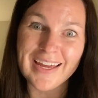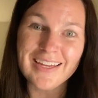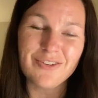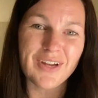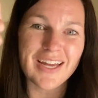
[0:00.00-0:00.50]

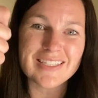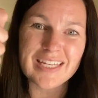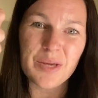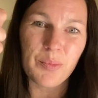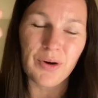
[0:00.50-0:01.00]
You guys
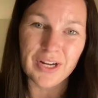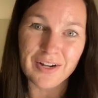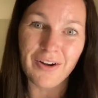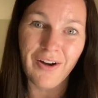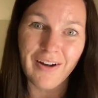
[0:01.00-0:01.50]
keep working
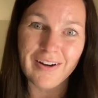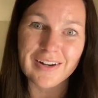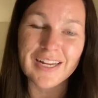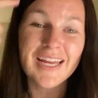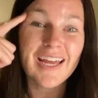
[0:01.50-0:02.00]

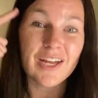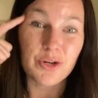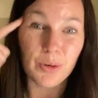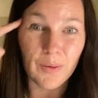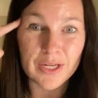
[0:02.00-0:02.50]
hard and
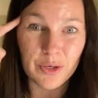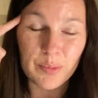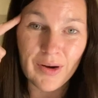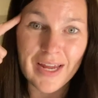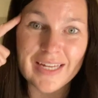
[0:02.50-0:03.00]
growing your
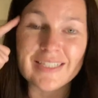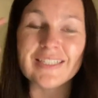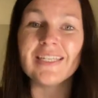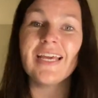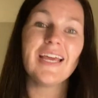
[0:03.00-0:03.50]
brains